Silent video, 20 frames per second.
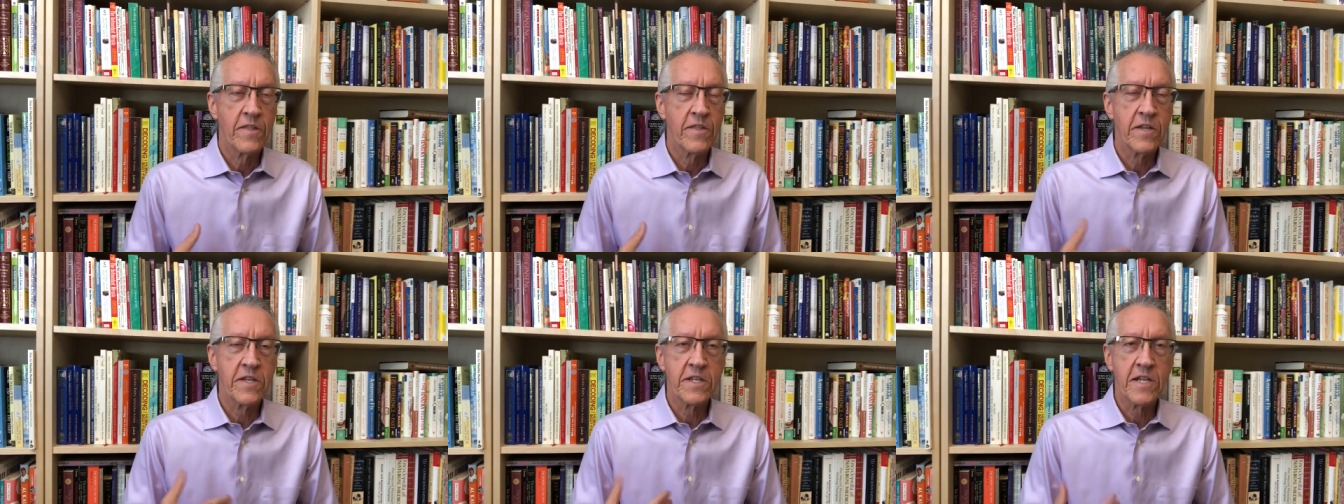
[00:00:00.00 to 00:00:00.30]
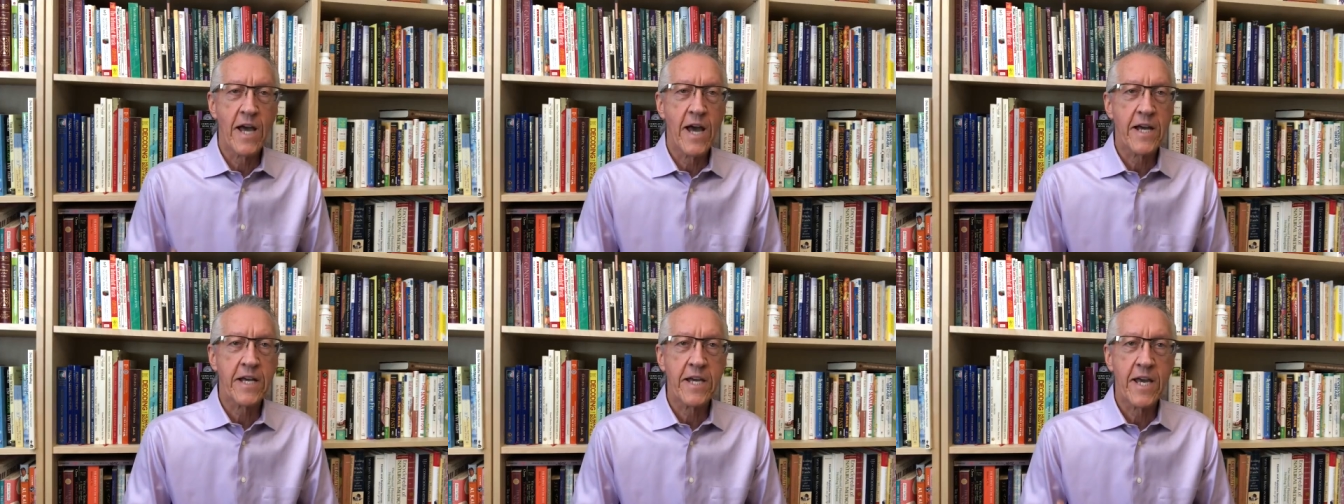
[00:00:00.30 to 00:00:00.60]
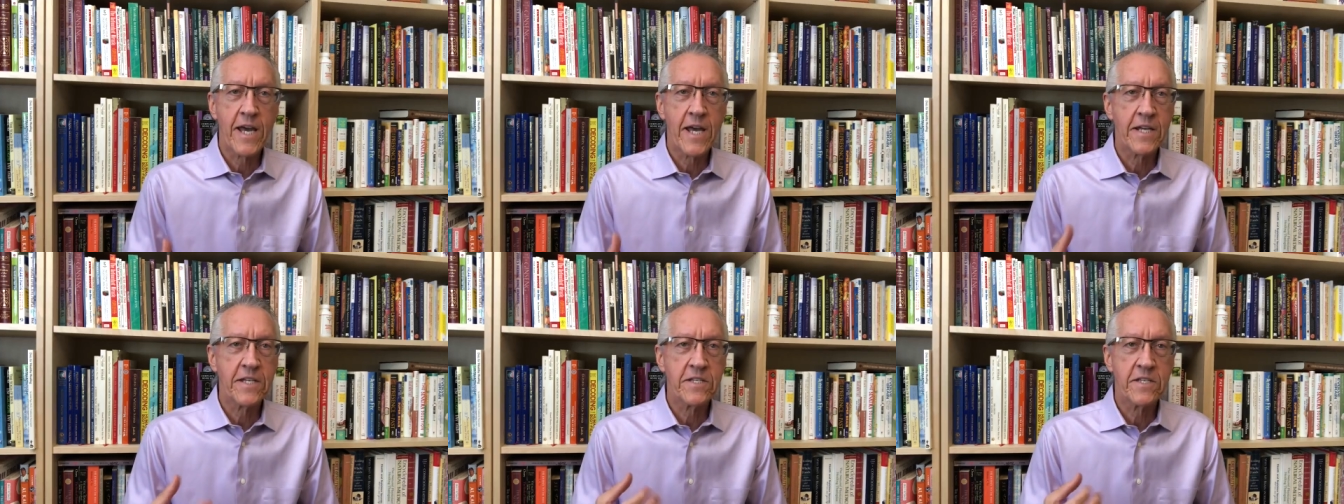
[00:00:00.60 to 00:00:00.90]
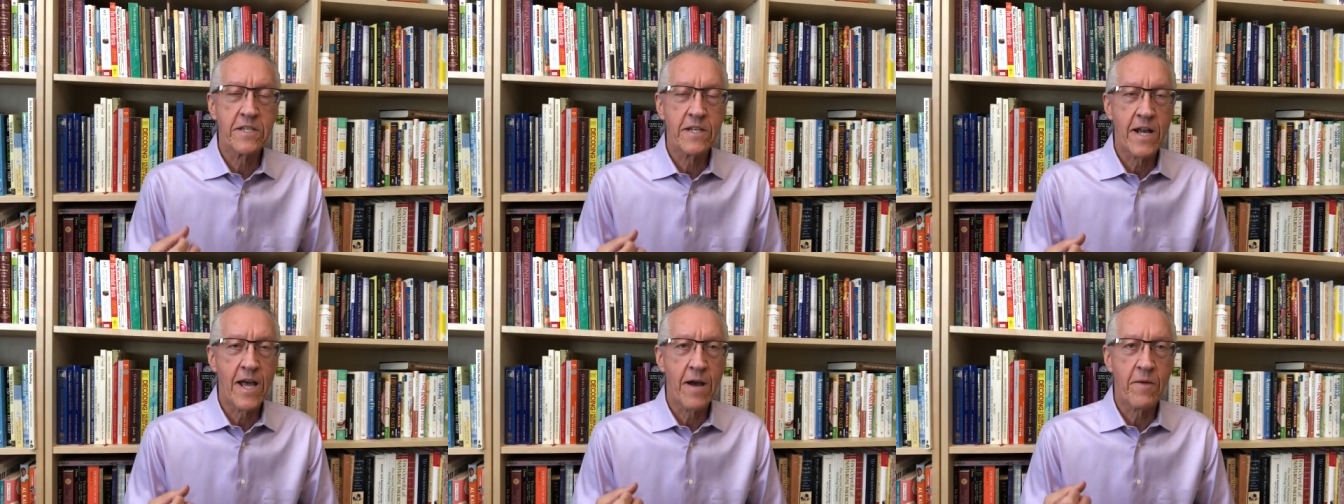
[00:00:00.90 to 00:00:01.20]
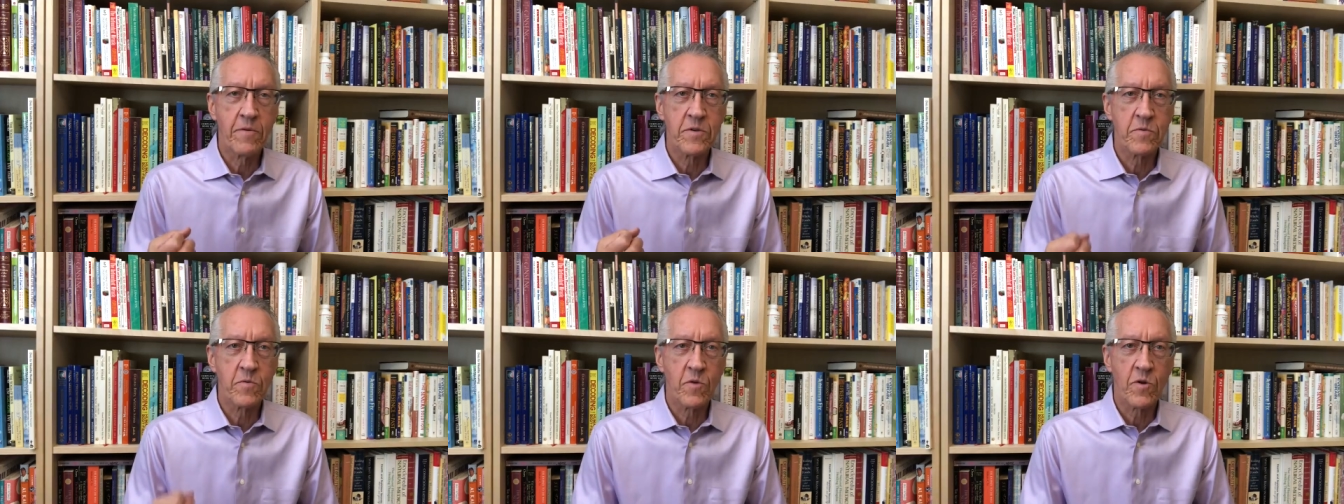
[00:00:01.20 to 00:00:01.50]
the decades that
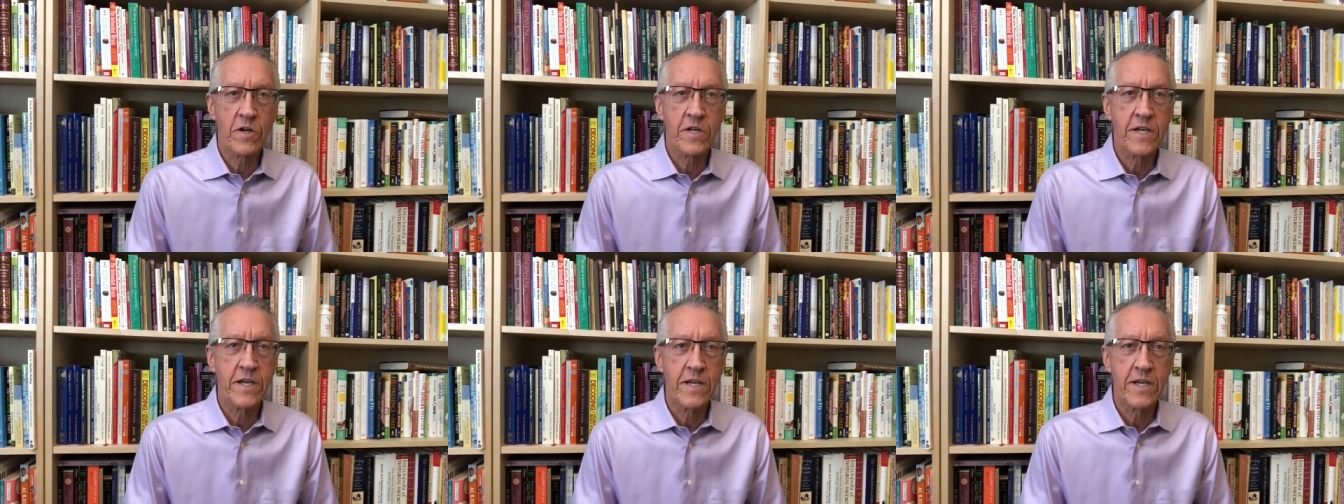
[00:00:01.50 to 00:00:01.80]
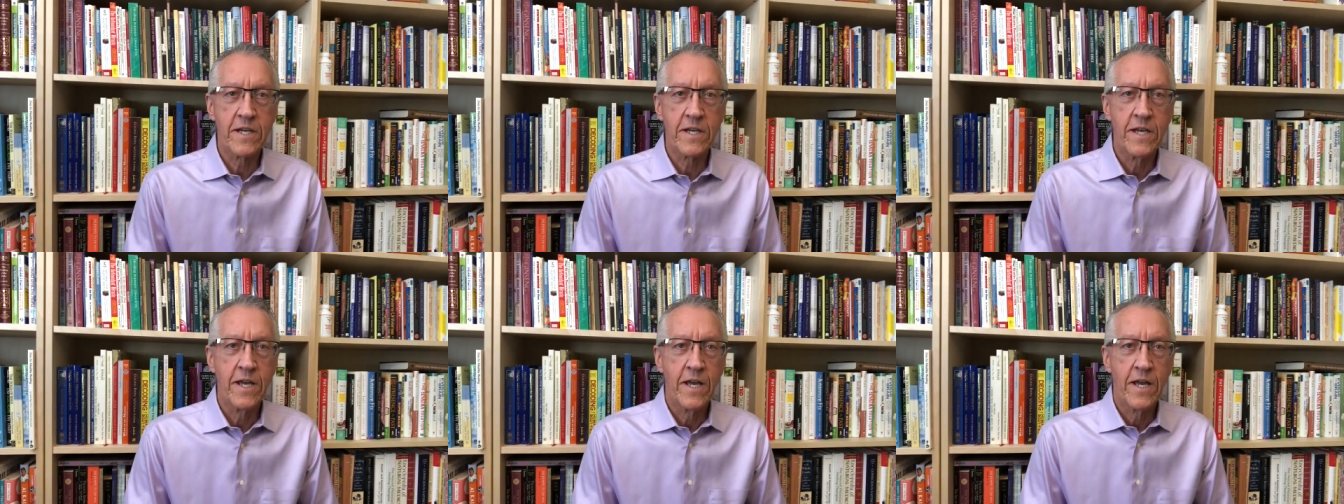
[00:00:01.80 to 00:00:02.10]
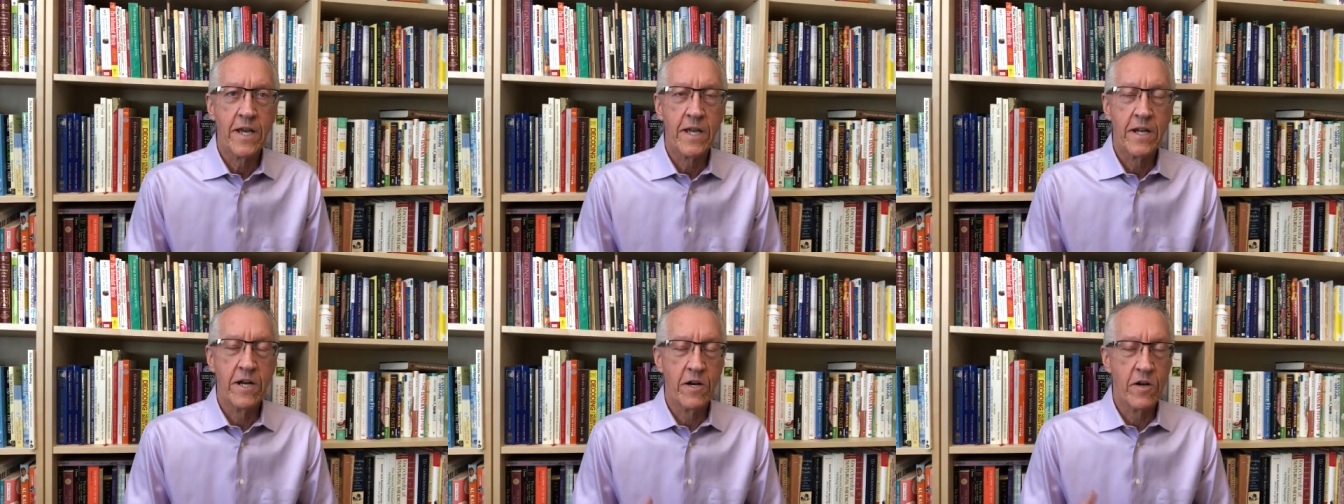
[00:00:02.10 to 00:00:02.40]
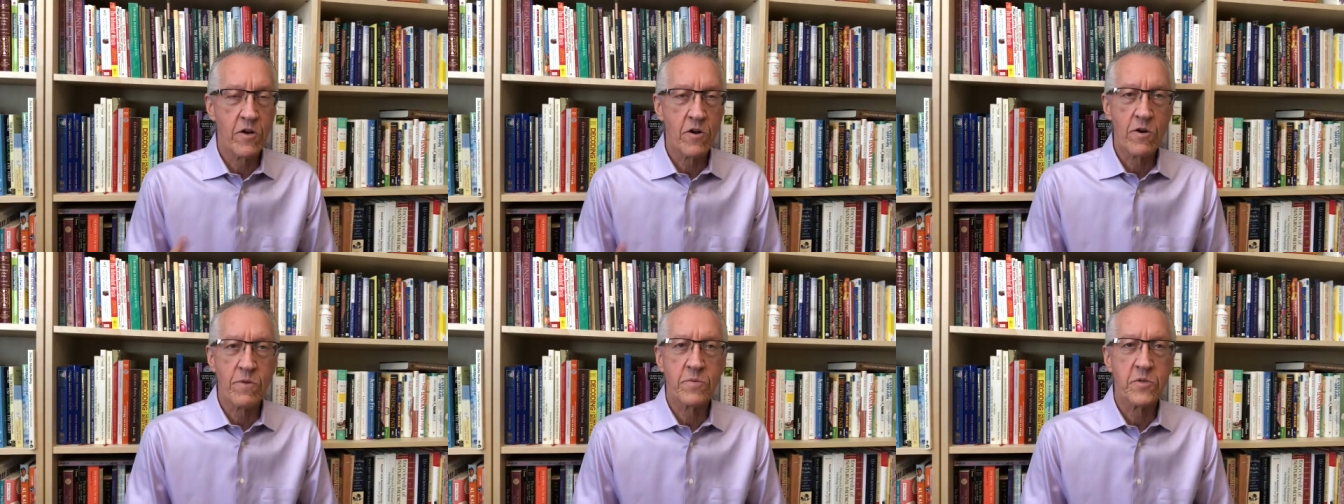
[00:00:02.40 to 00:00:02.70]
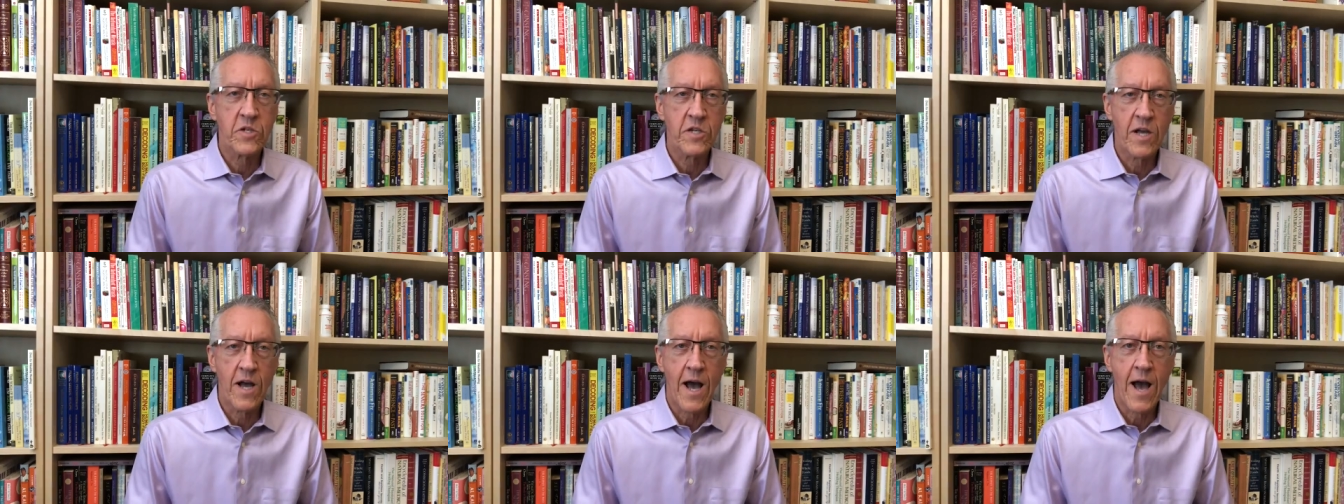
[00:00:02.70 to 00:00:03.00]
I was working in an
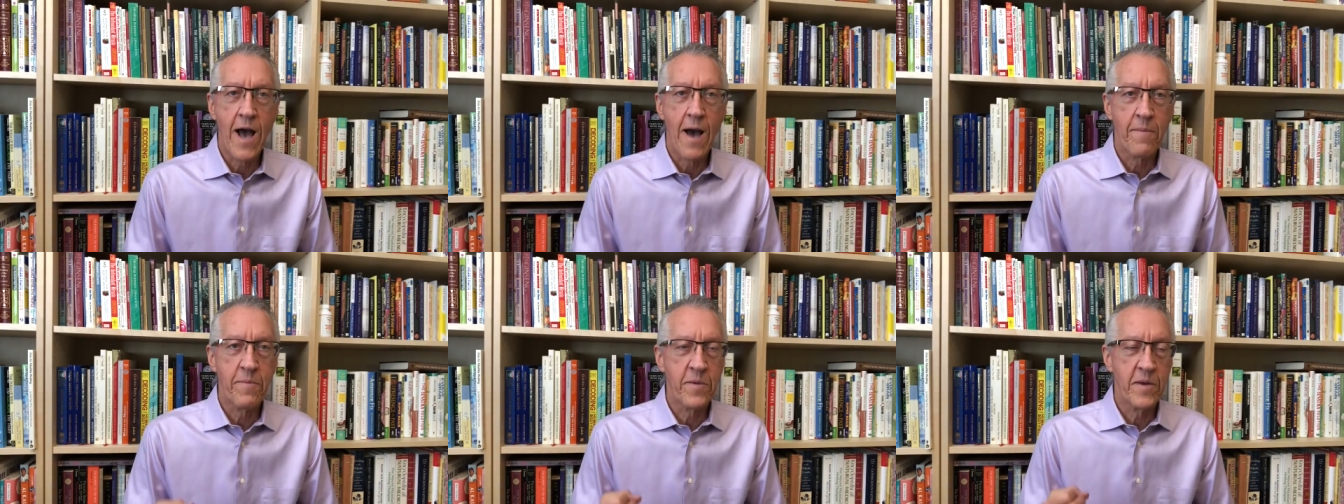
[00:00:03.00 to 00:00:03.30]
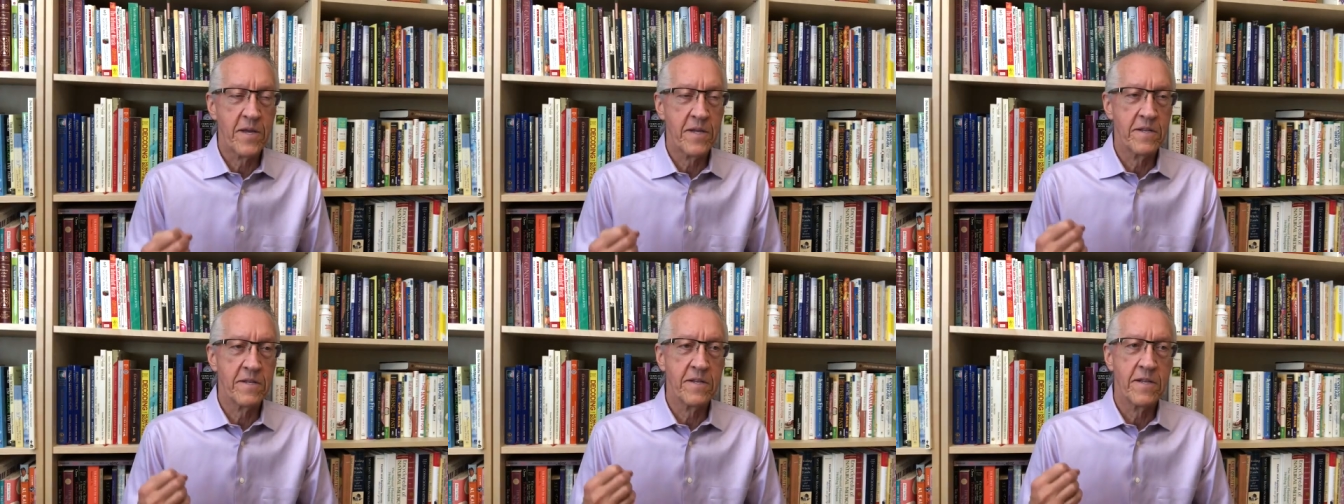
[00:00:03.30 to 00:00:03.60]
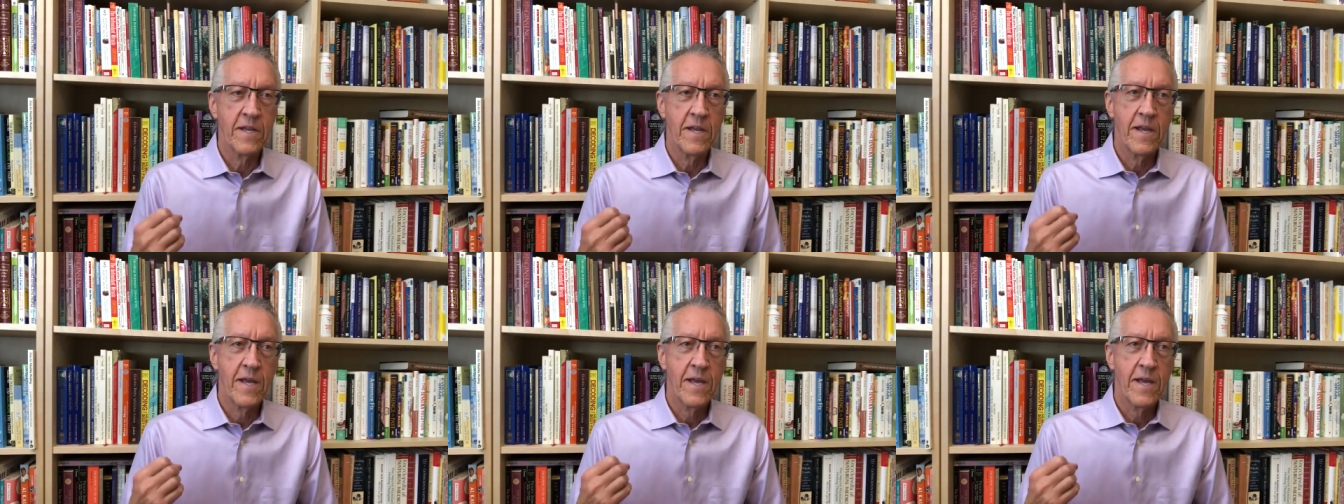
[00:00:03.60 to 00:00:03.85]
herb shop and,